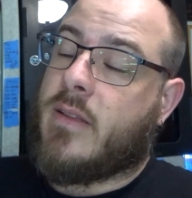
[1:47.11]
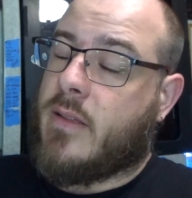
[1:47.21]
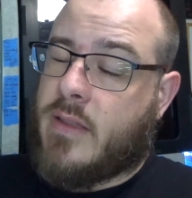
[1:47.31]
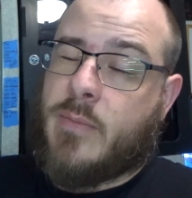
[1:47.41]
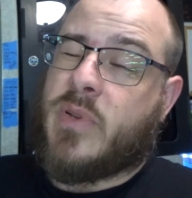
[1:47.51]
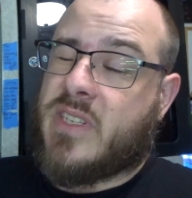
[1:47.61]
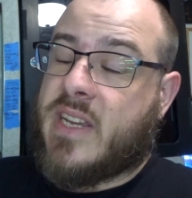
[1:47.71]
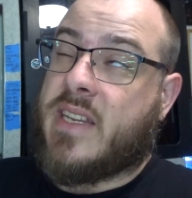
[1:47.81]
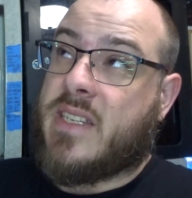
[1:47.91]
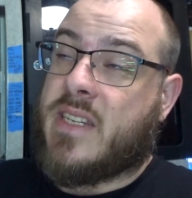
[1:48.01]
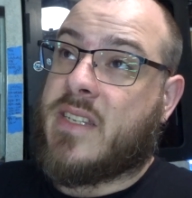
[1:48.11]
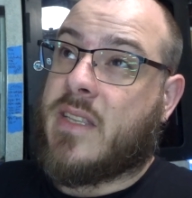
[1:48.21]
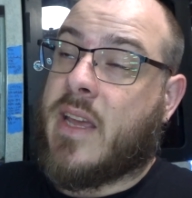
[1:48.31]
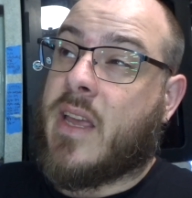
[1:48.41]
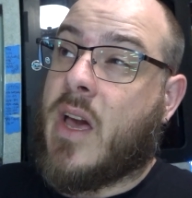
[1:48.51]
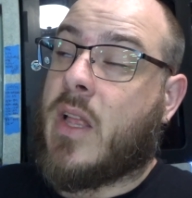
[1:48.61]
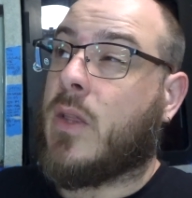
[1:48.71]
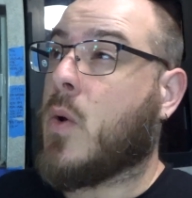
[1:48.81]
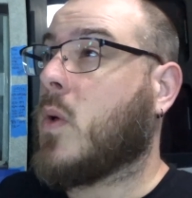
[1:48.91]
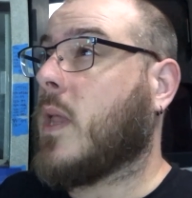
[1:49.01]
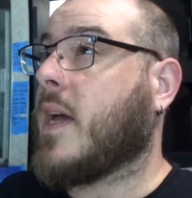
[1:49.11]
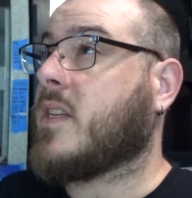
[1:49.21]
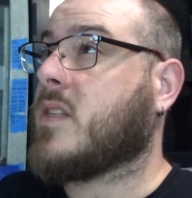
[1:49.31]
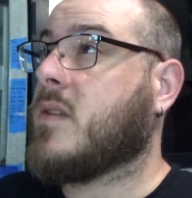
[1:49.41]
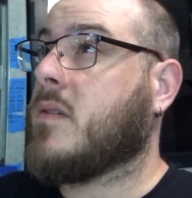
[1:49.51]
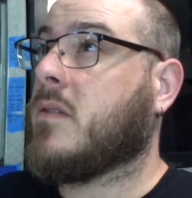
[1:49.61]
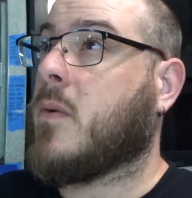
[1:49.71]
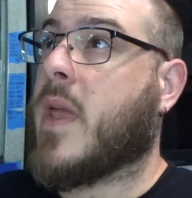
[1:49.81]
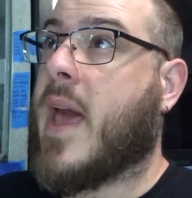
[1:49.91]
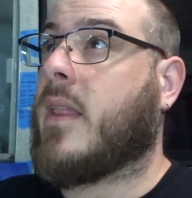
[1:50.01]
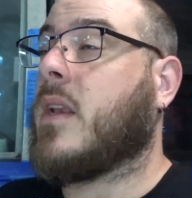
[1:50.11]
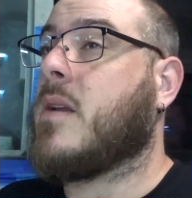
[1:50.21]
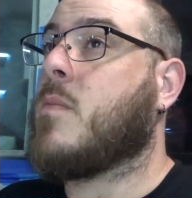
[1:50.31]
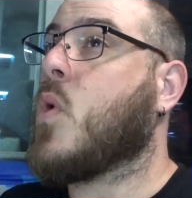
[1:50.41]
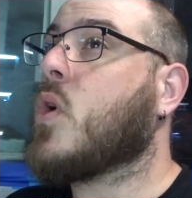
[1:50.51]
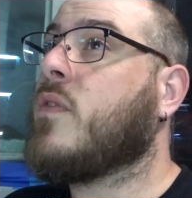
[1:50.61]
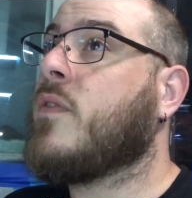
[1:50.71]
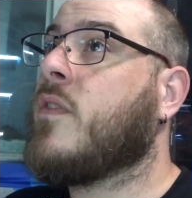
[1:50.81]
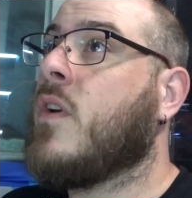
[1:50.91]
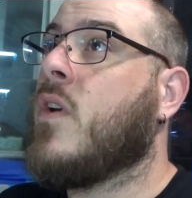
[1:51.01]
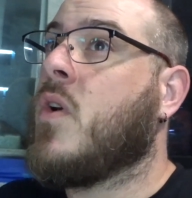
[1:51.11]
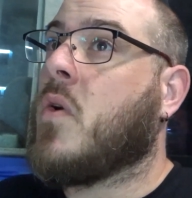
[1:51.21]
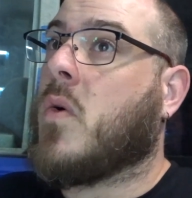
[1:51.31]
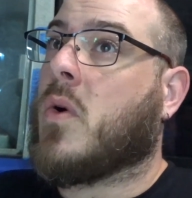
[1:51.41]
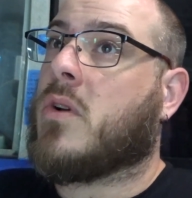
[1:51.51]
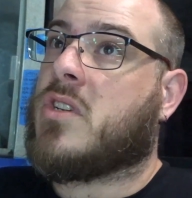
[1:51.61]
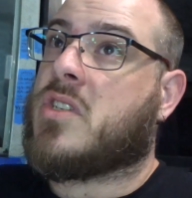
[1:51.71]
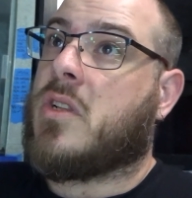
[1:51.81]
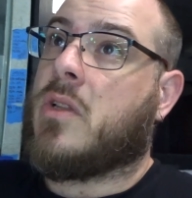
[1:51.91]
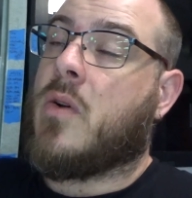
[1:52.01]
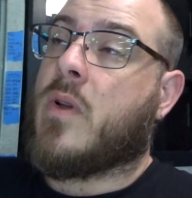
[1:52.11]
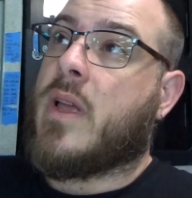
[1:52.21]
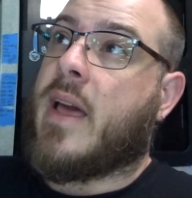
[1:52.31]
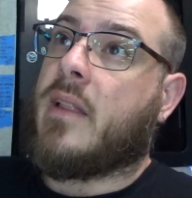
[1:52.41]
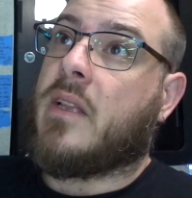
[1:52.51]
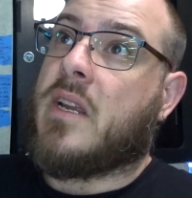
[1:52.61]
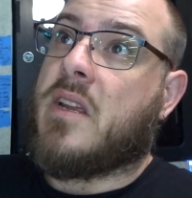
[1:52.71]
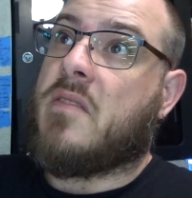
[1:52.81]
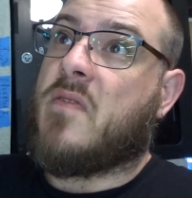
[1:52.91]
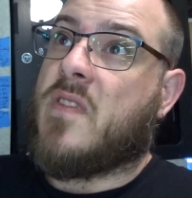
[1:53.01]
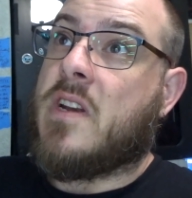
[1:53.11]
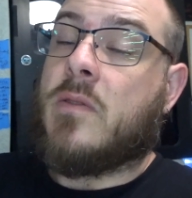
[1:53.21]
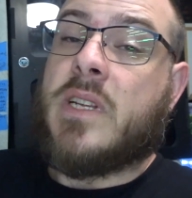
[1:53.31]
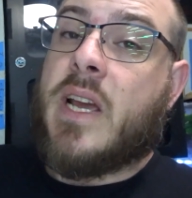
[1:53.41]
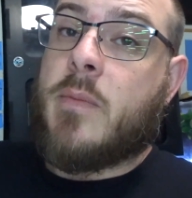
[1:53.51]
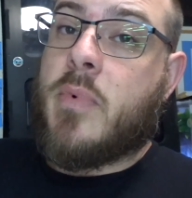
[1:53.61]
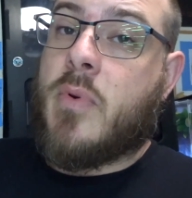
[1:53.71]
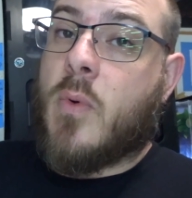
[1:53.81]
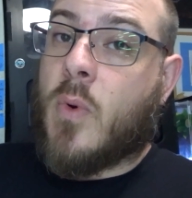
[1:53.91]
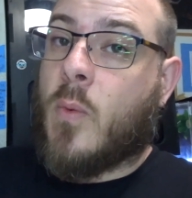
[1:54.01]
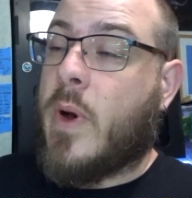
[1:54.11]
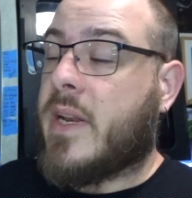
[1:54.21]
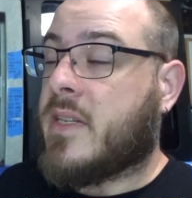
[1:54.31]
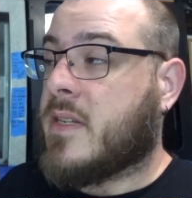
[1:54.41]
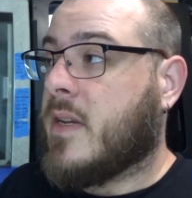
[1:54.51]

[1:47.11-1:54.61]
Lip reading: they possess is like a localized locality morph, or just a locality phenotype, or what.